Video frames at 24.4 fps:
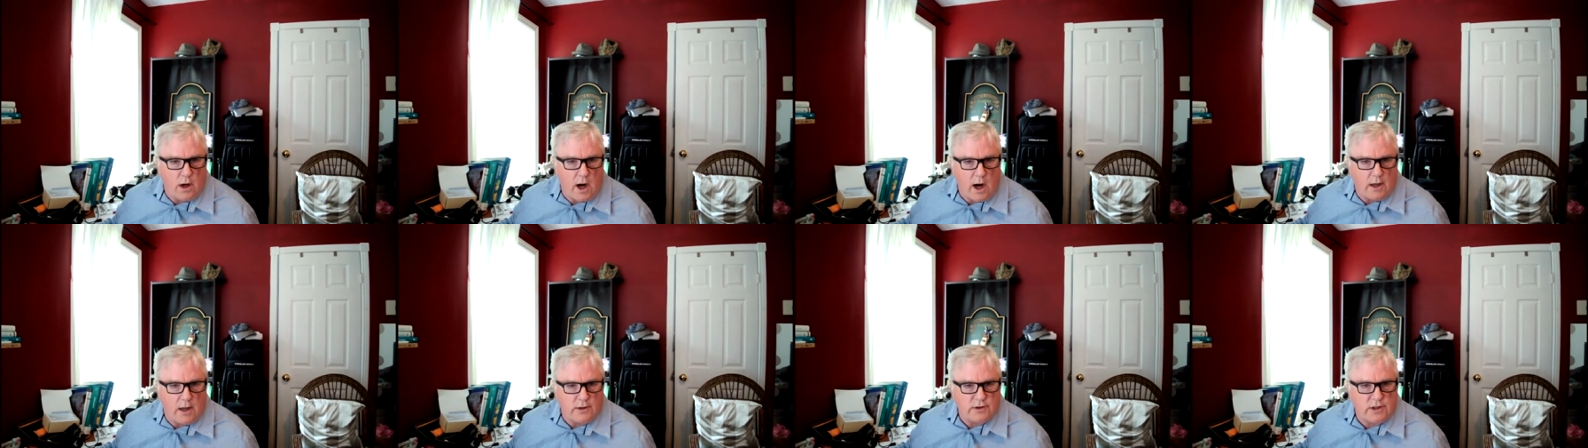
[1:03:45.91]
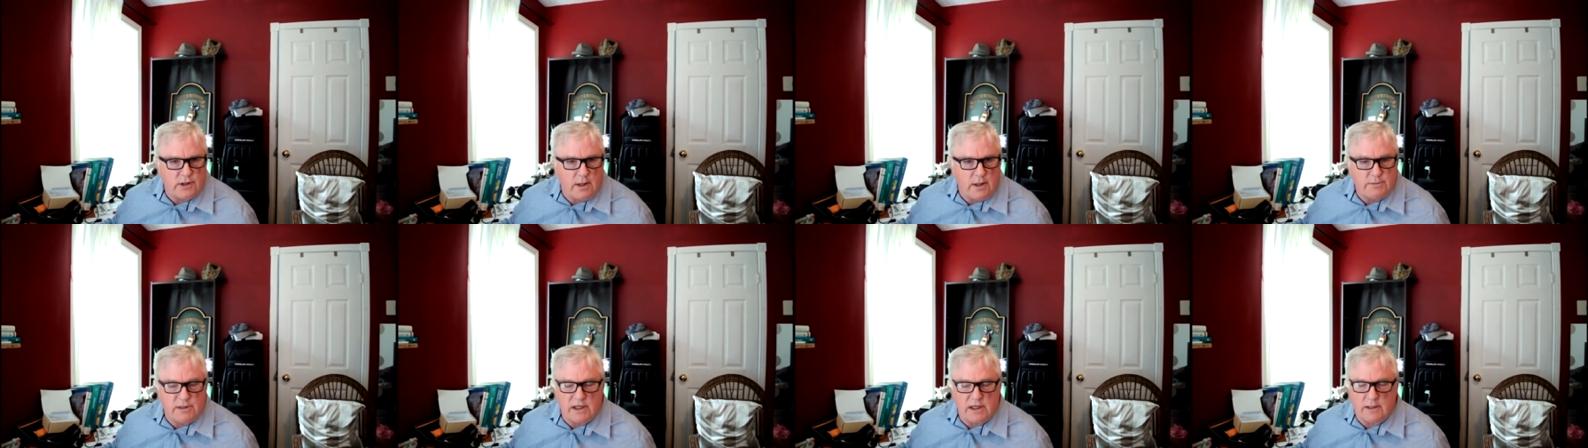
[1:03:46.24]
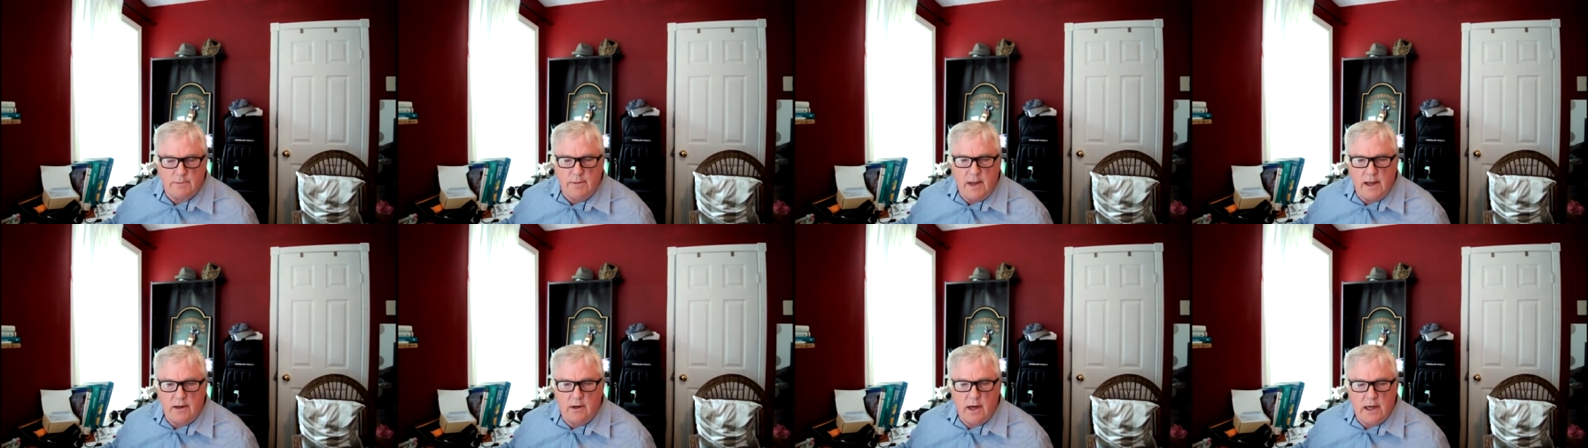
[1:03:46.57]
our subject
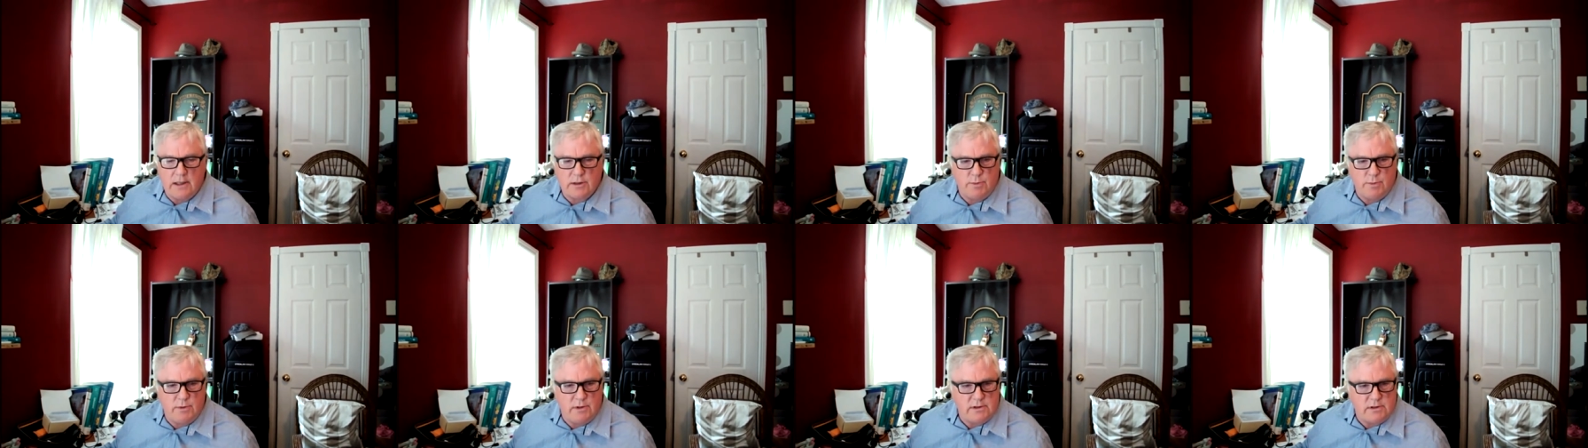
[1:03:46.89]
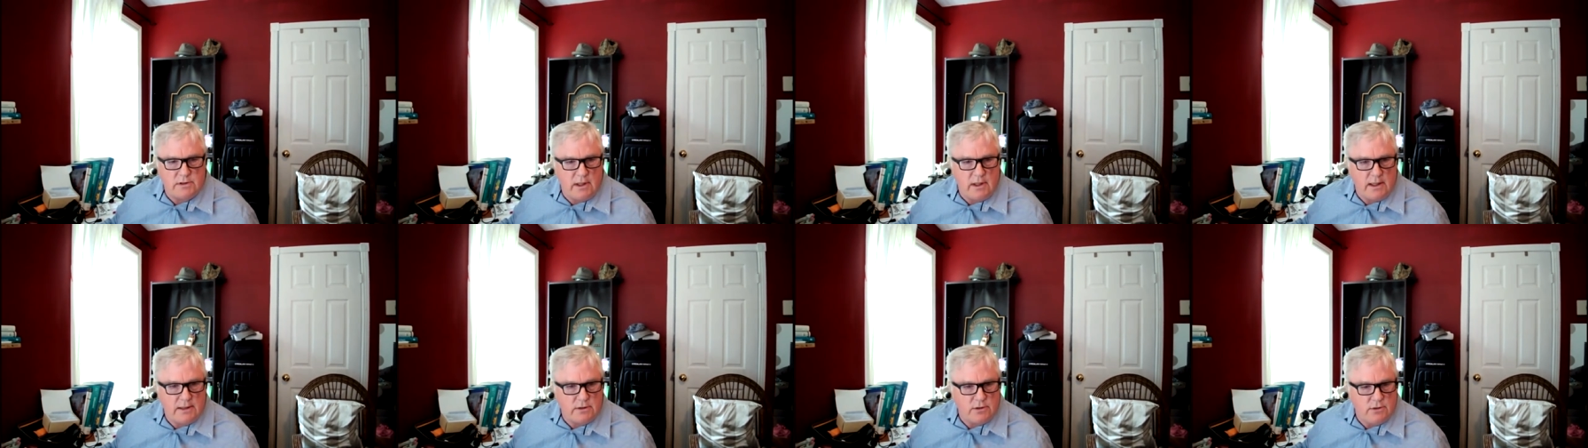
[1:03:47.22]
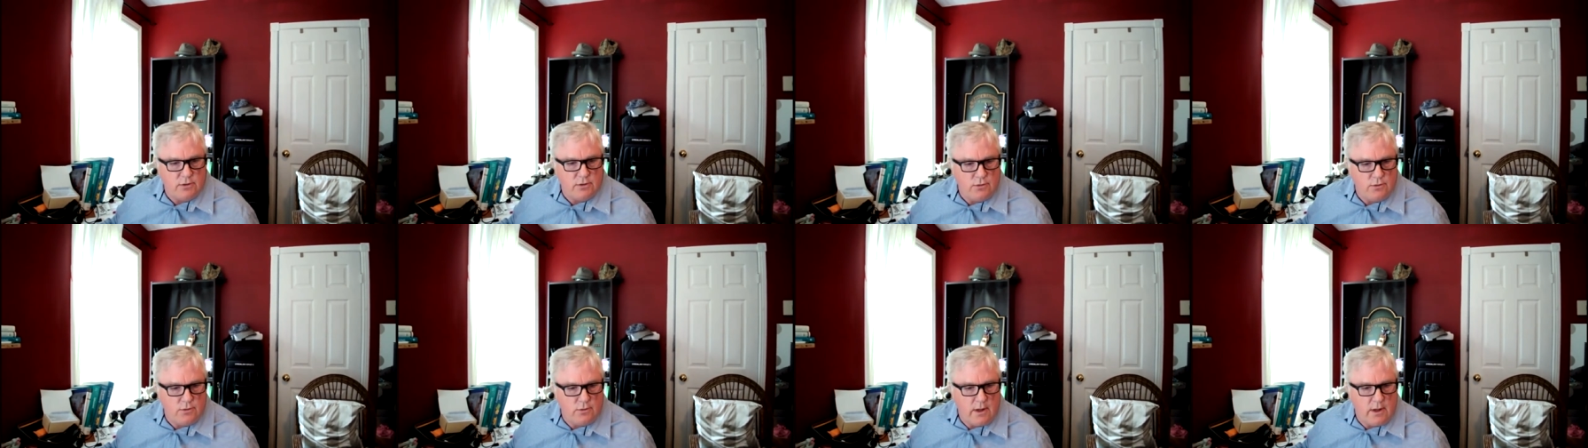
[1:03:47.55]
matter experts like
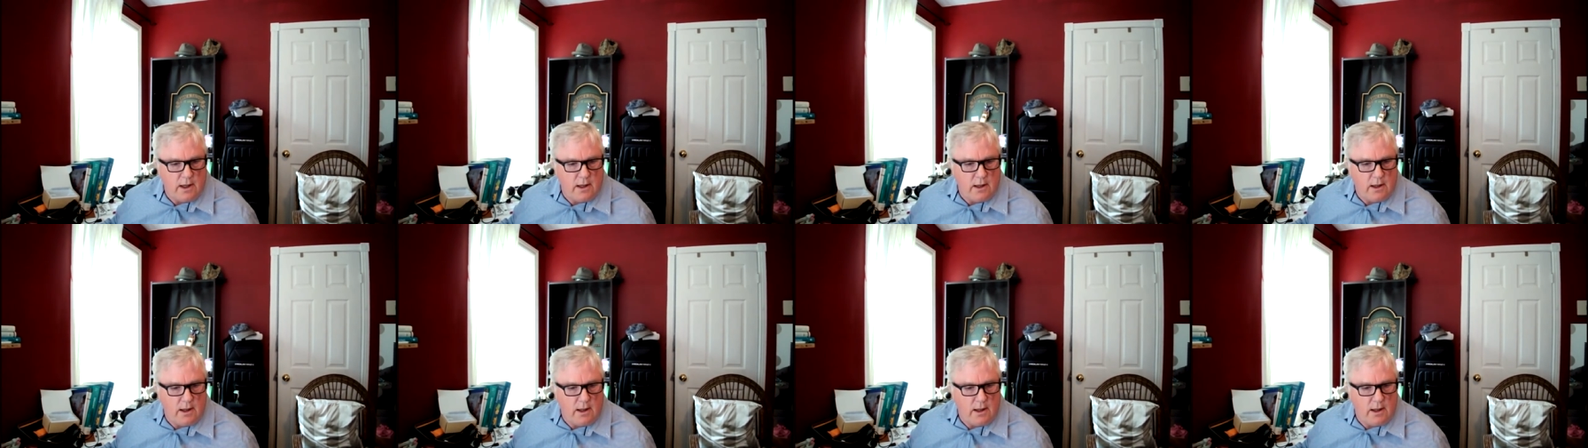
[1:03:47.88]
to